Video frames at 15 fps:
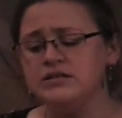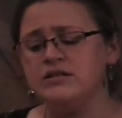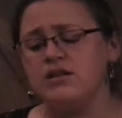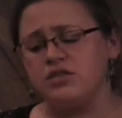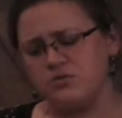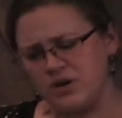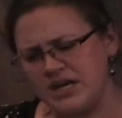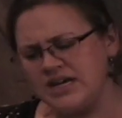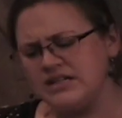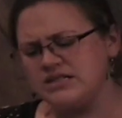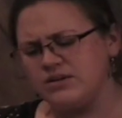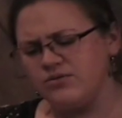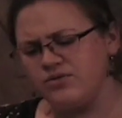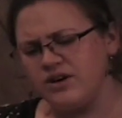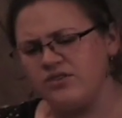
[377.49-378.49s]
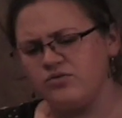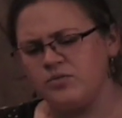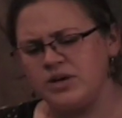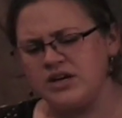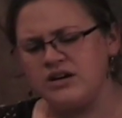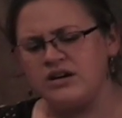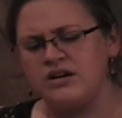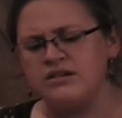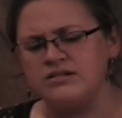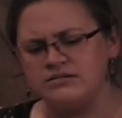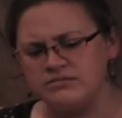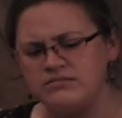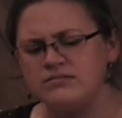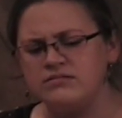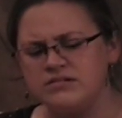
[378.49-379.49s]
the 3 kids in front of me are
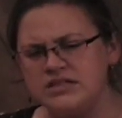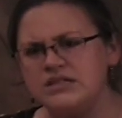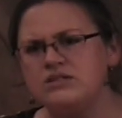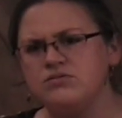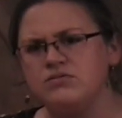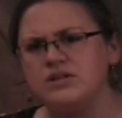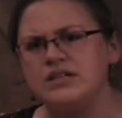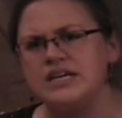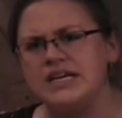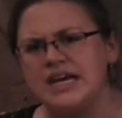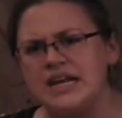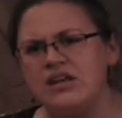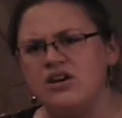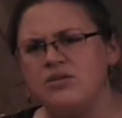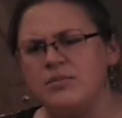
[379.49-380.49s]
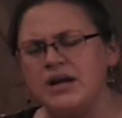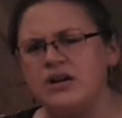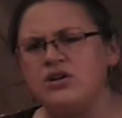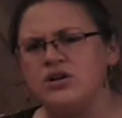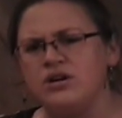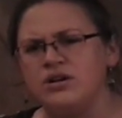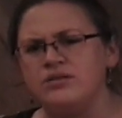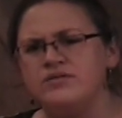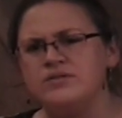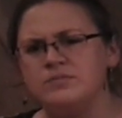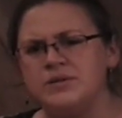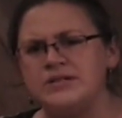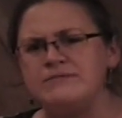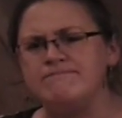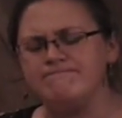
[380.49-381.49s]
still really getting on my nerves,
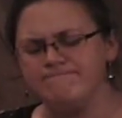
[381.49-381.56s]
but